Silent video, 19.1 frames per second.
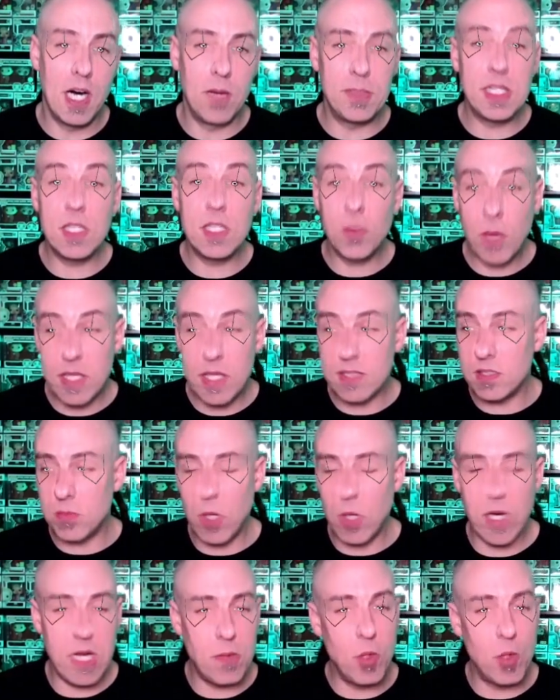then the way that smart
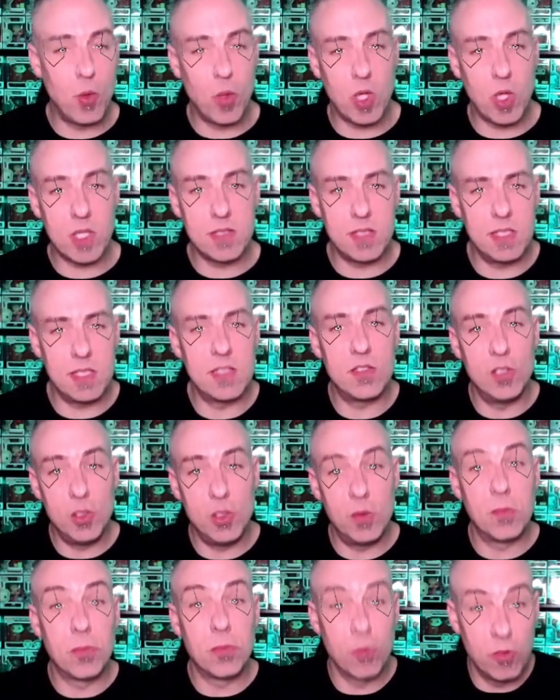ammo works in this new
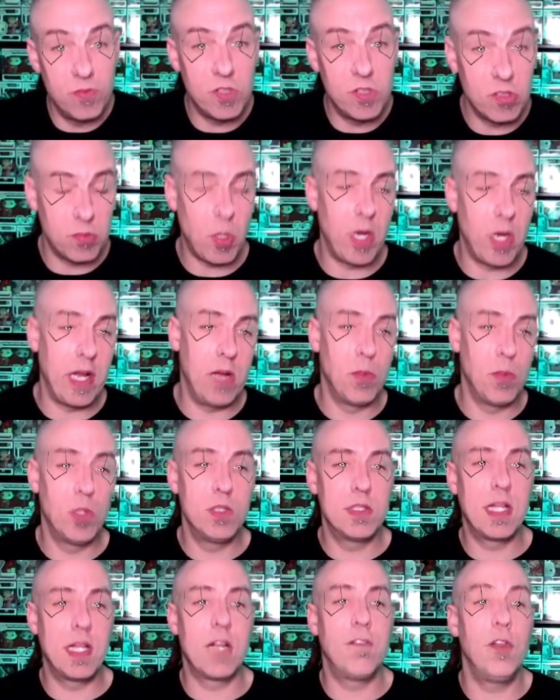improved smart ammo is
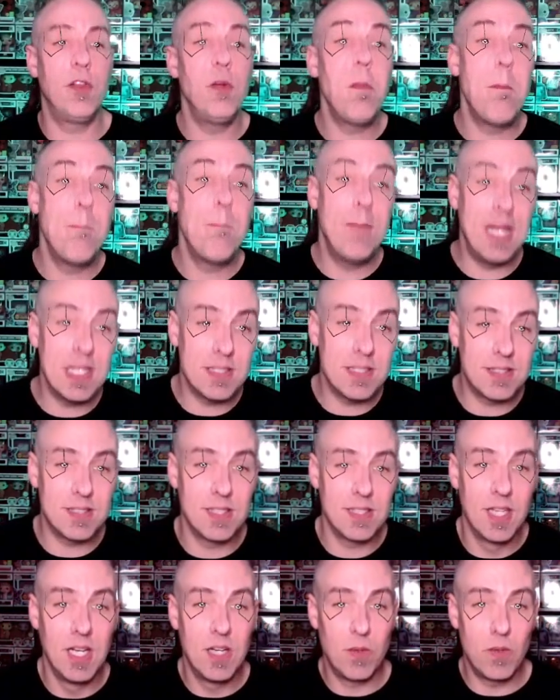that if you miss,
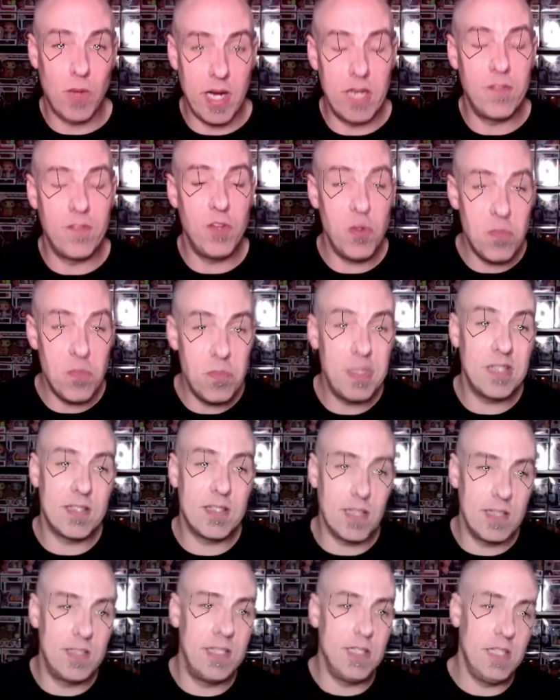right, if you miss a
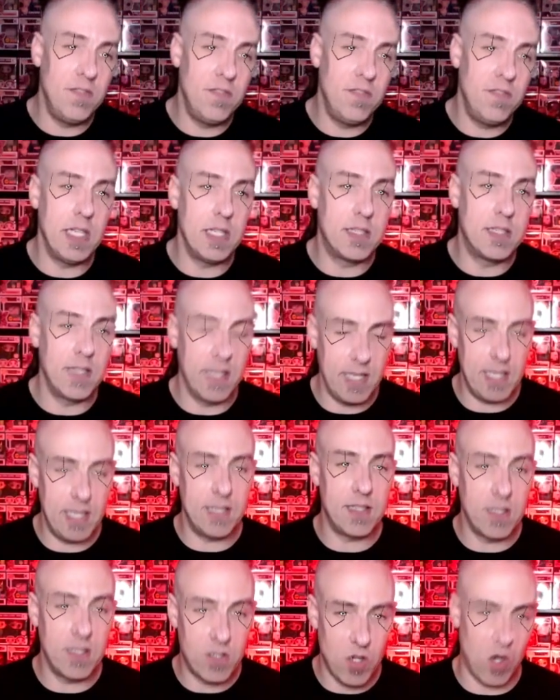DV to hit
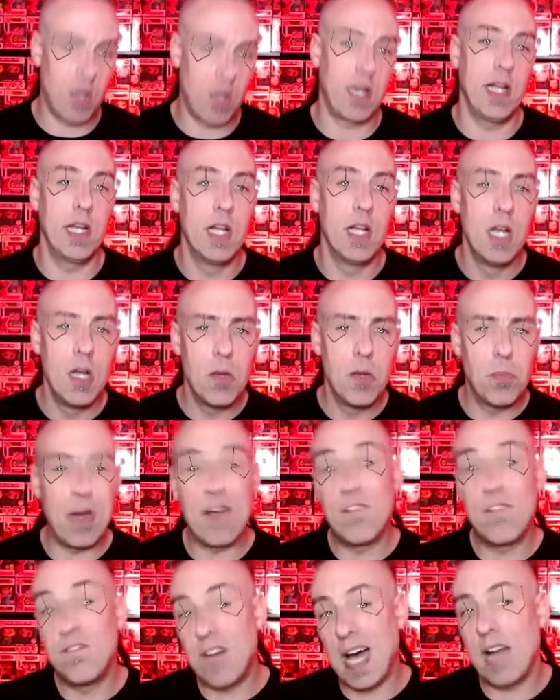the target by
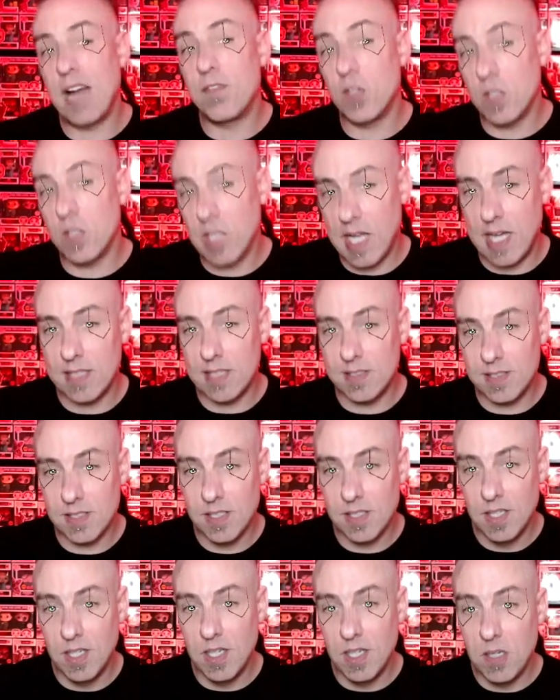5 or less,
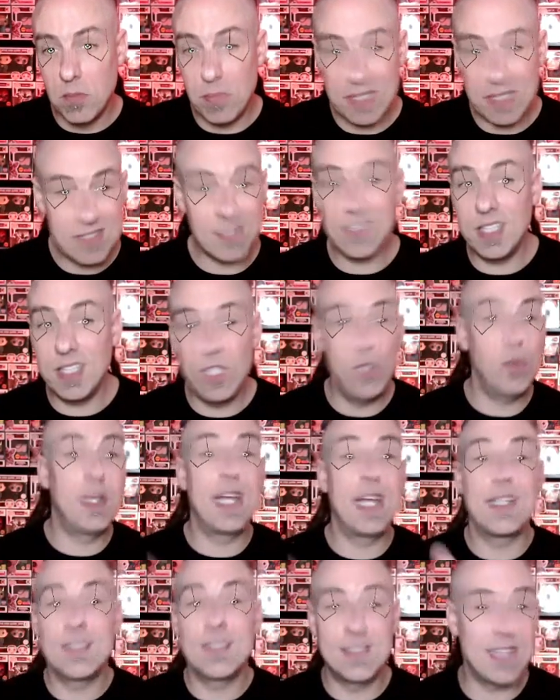basically you get
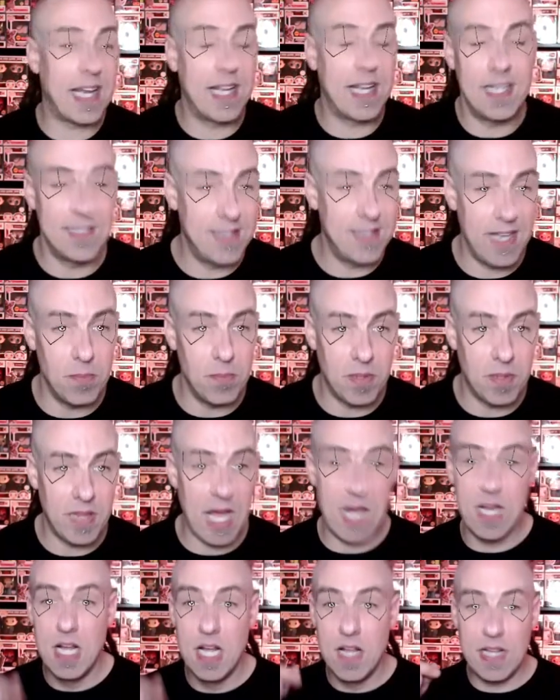a second attempt.
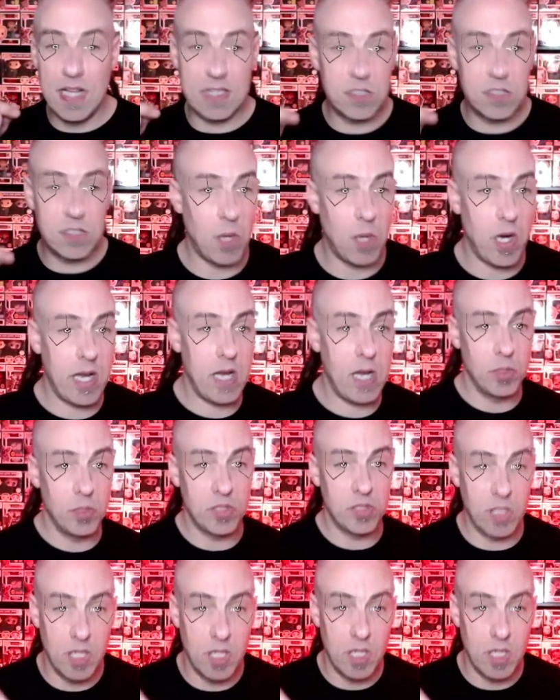That smart ammo is going to